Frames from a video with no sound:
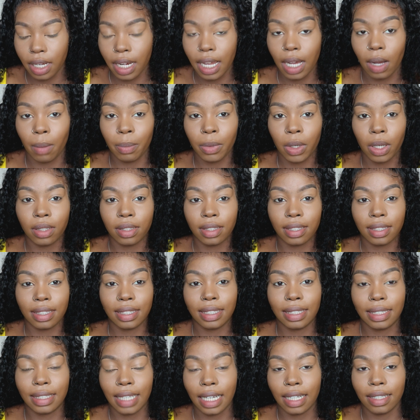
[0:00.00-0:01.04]
now I'm going to
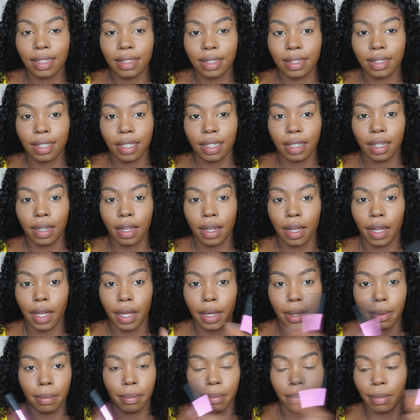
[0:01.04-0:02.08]
set
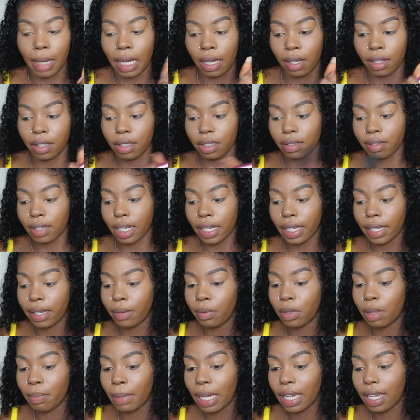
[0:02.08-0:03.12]
my under eye
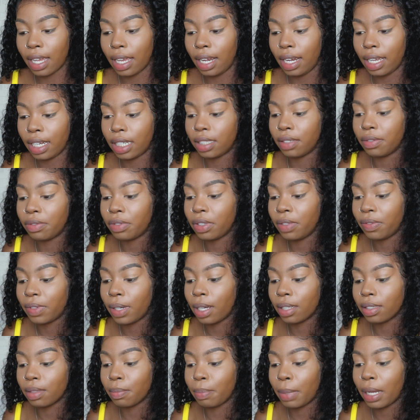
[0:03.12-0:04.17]
with my Collection
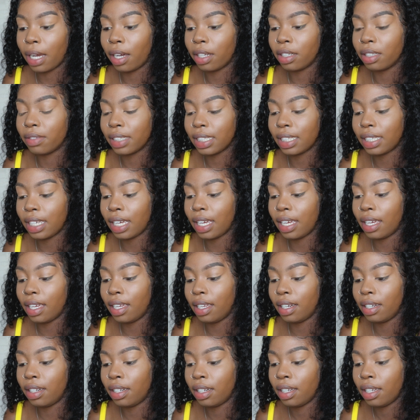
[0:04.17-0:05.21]
3000 powder
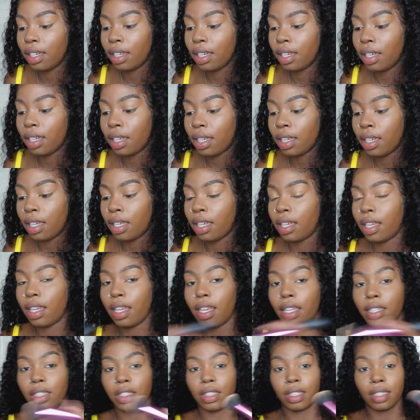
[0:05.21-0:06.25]
again,
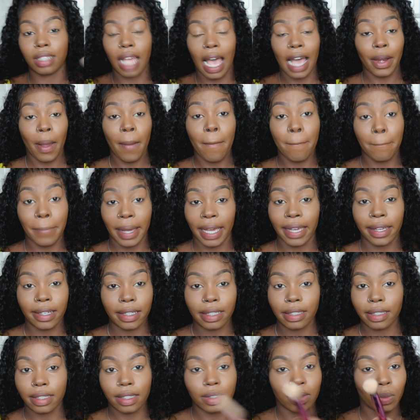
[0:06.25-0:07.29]
and just, I don't
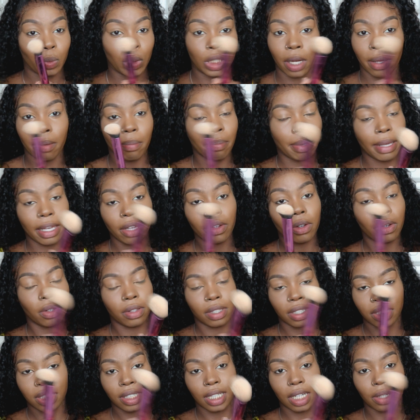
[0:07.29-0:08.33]
bake. We don't bake on
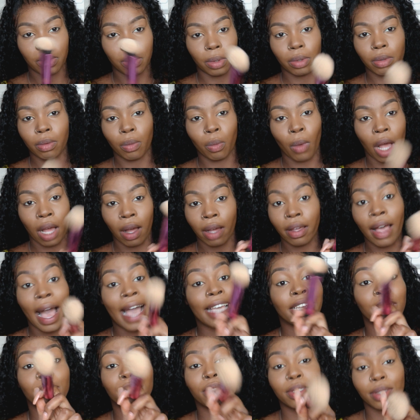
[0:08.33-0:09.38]
this channel.
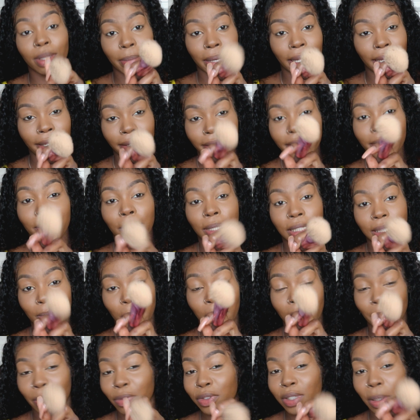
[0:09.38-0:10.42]
I used to bake once a
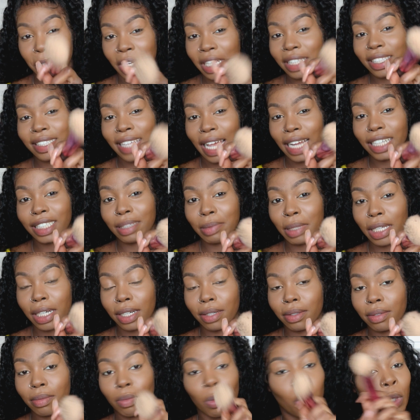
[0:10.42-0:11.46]
month, someone tried to catch me
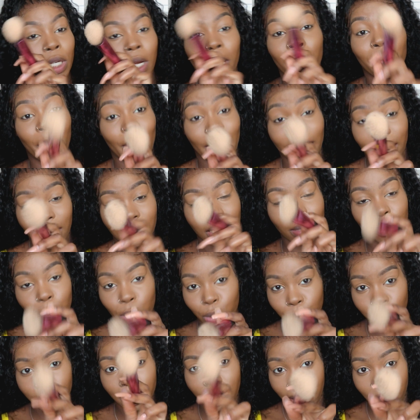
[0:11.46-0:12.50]
out. We don't bake
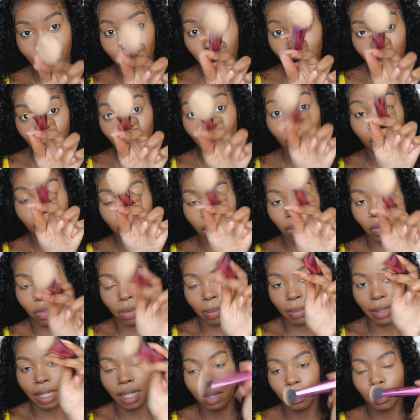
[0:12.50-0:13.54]
anymore, okay? We moved on
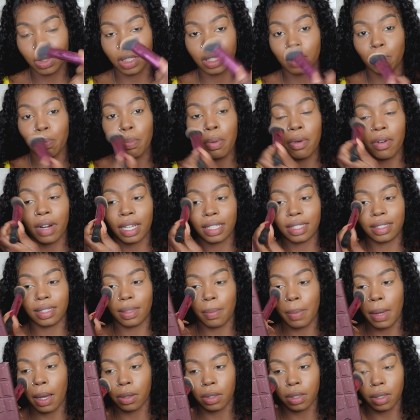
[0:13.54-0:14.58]
from that. Just press
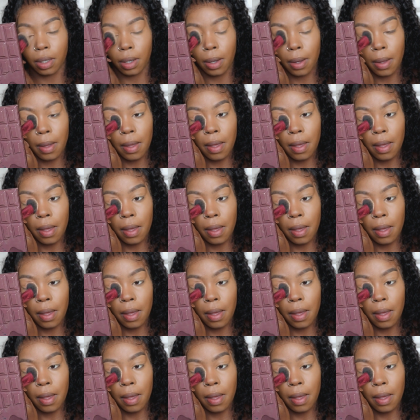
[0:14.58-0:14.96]
the powder.